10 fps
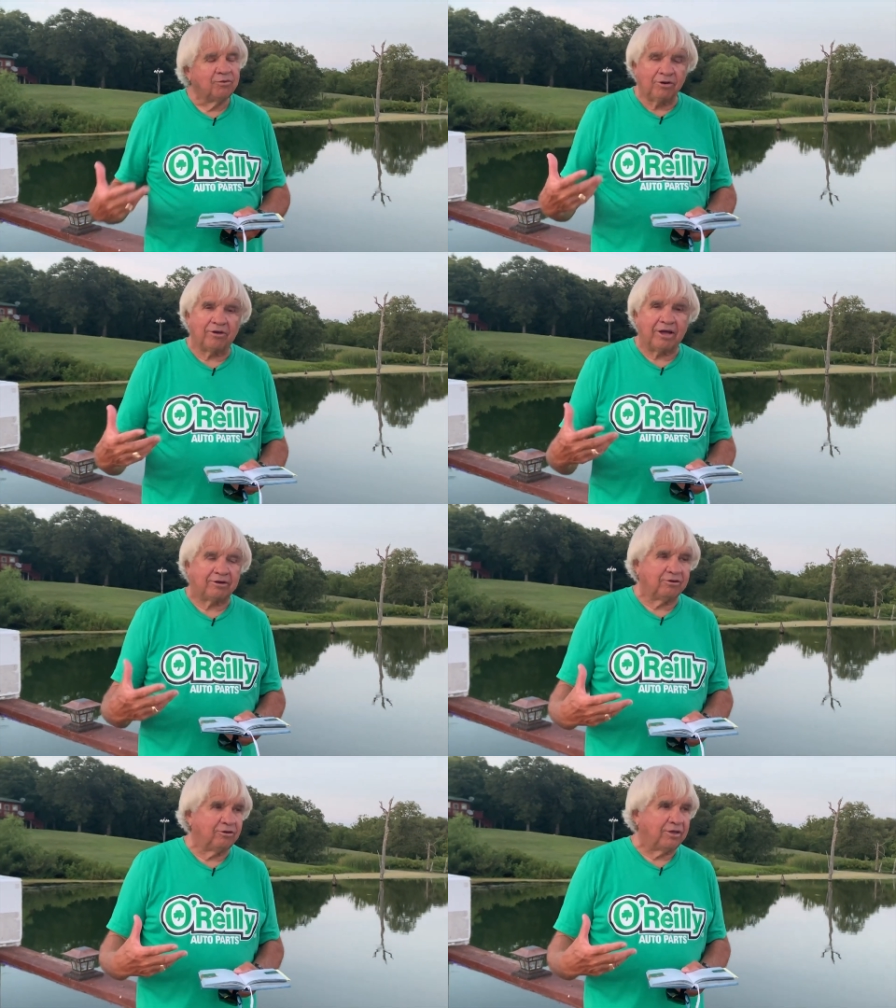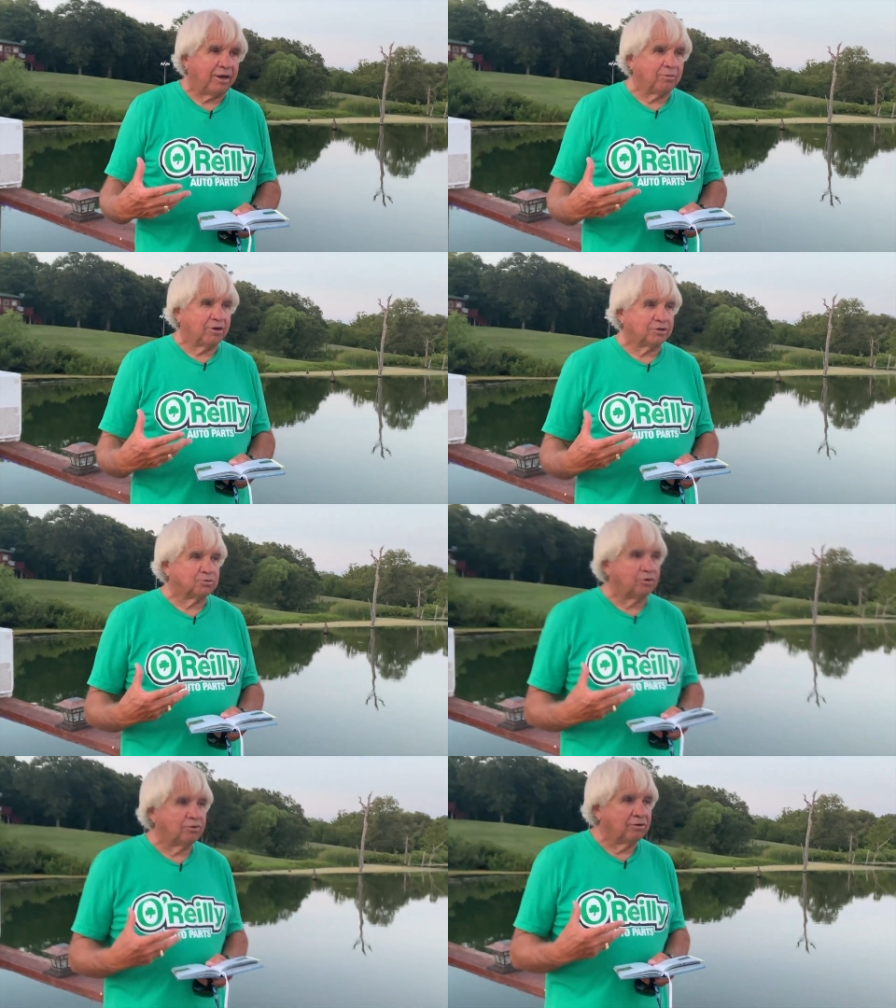We don't have to do that because
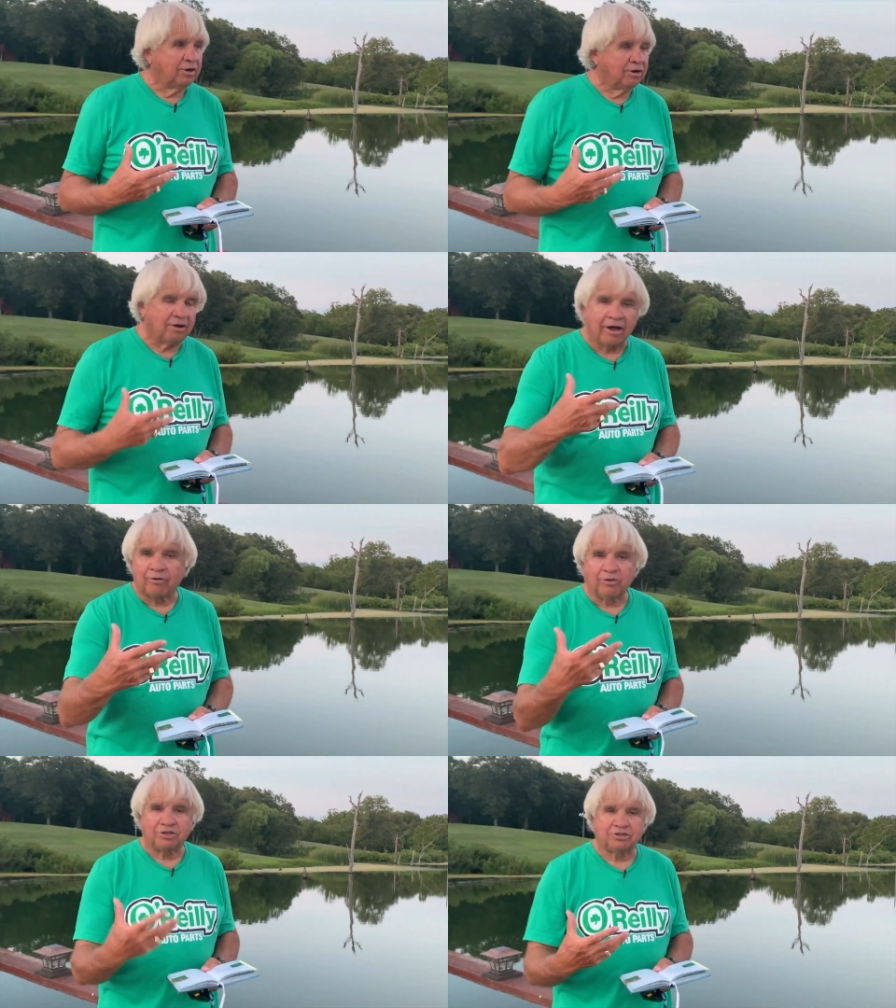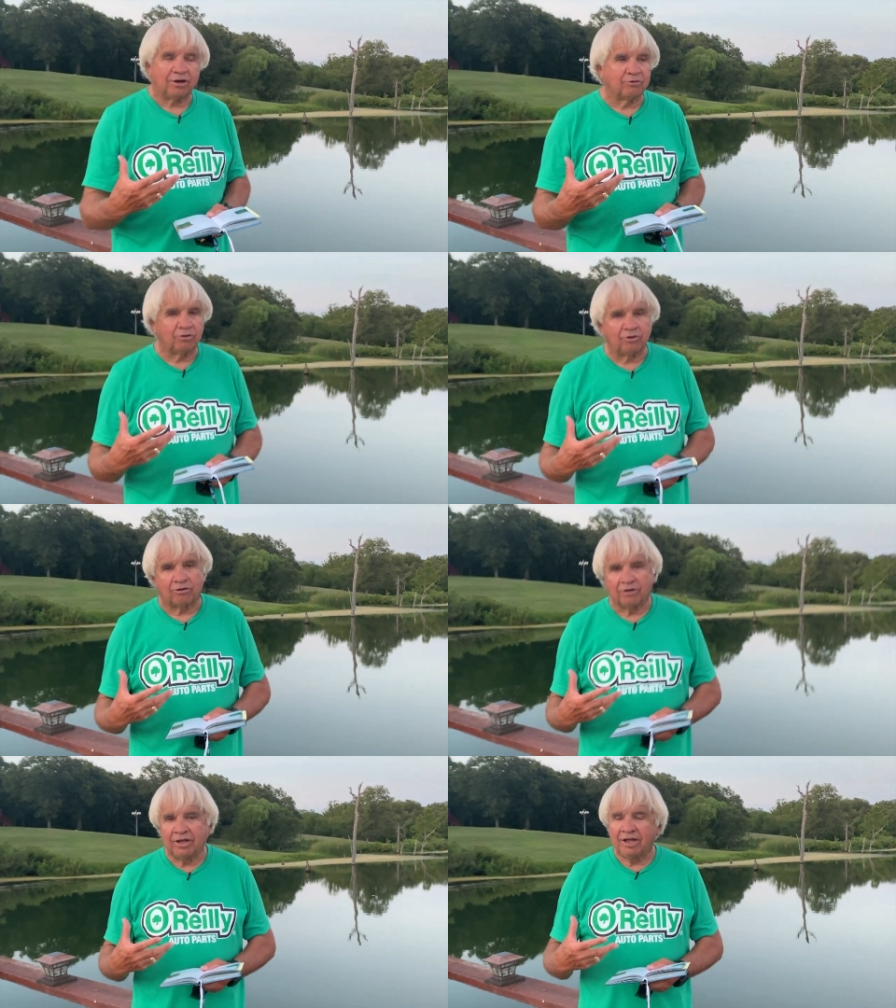we're not a rich young
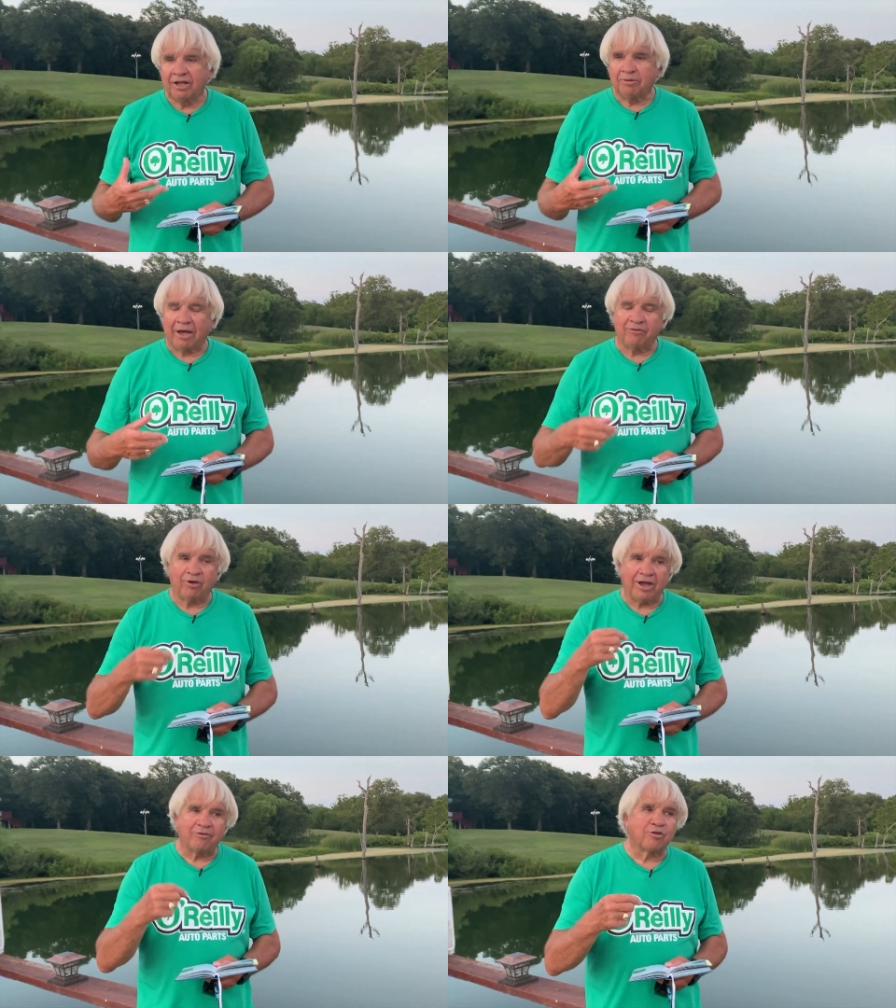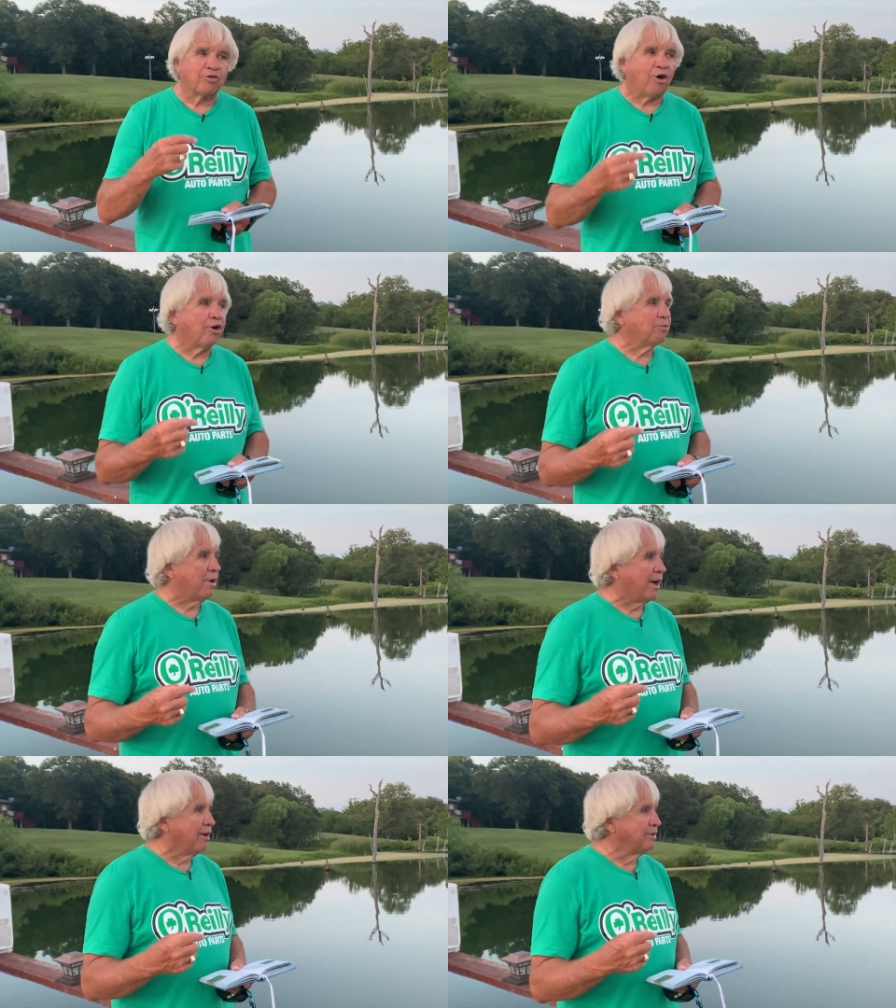ruler. Have you ever thought
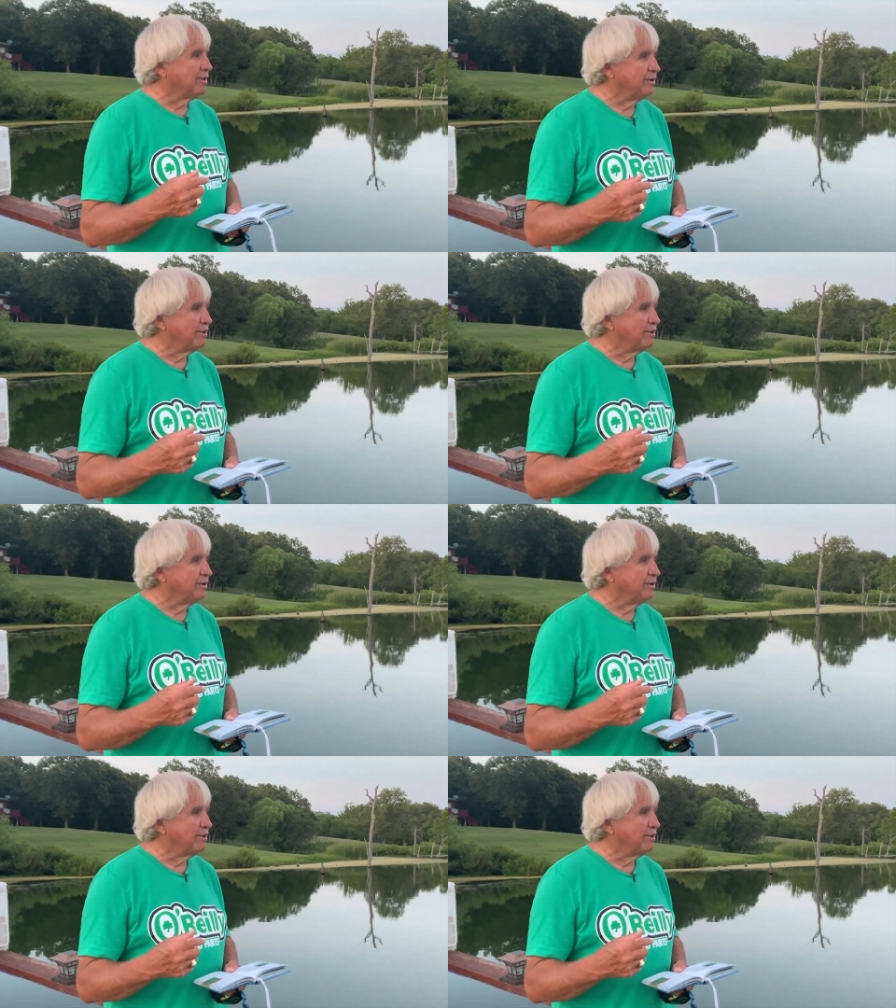about